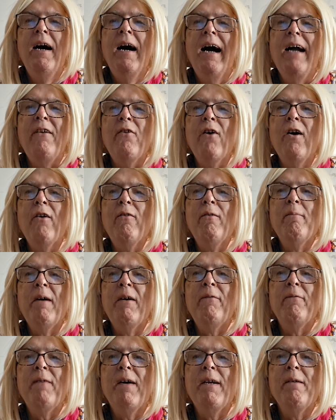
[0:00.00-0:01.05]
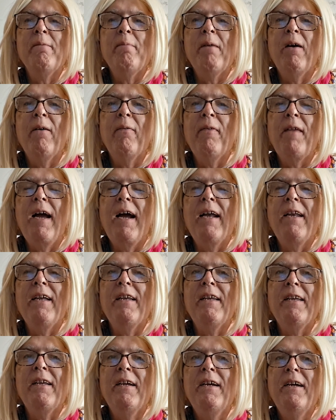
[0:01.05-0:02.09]
I talked with my friend about that,
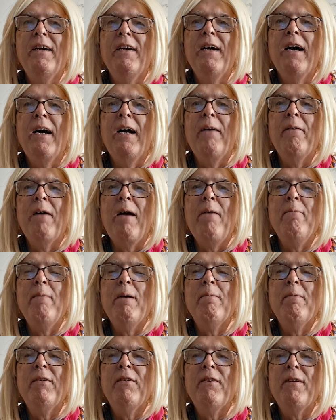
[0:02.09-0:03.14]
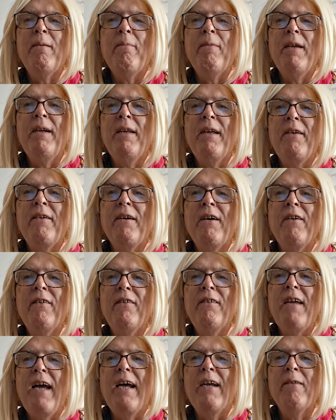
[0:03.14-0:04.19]
and I remember something that
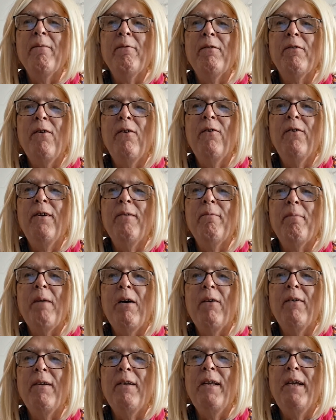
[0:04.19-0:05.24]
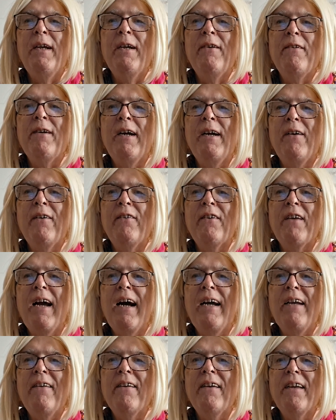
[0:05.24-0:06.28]
Douglas Adams wrote about it, The Hitchhiker's
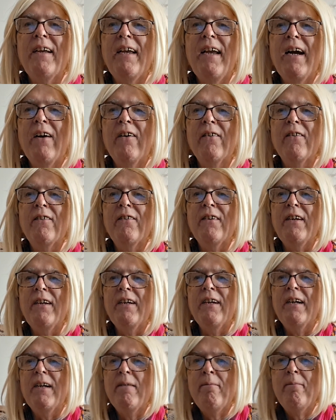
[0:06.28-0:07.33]
Guide to the Galaxy.